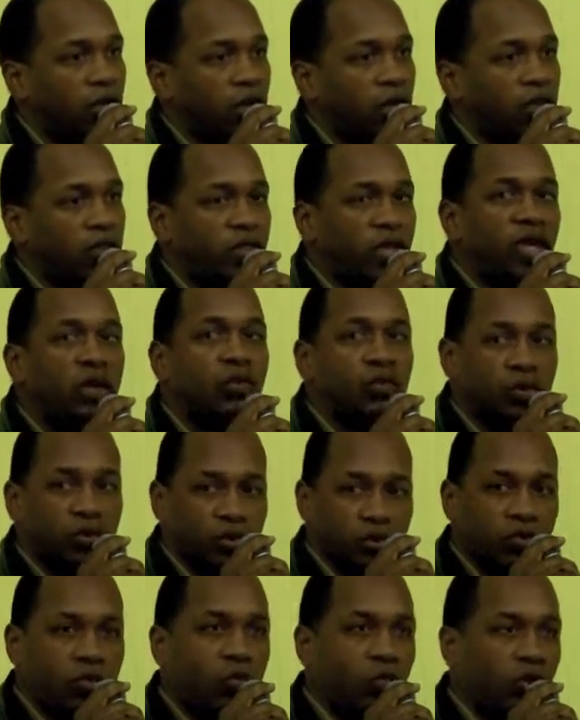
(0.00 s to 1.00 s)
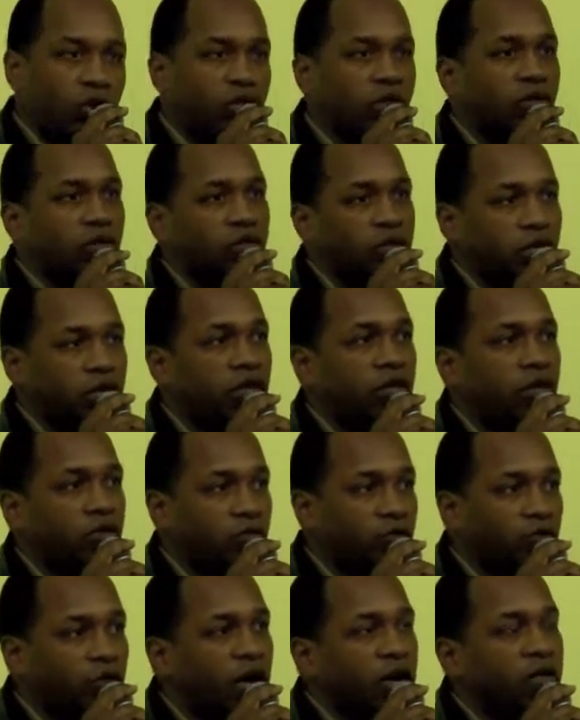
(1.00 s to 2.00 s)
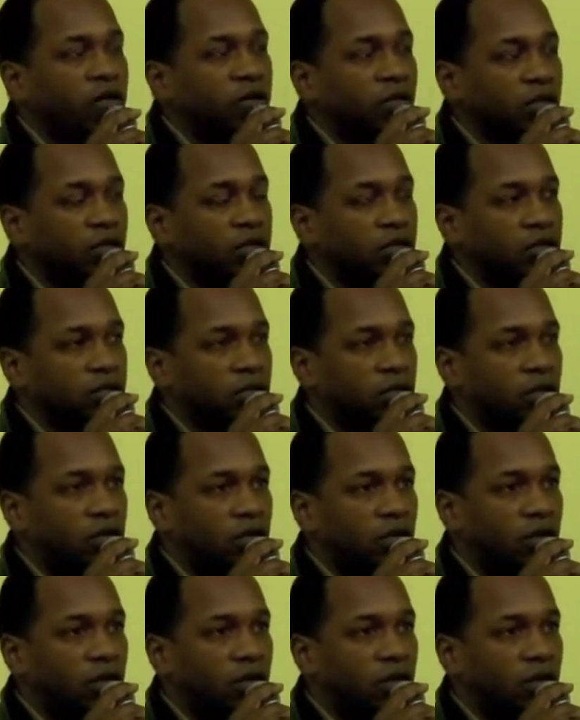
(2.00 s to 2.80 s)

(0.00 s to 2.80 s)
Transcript: and they were one of the finalists.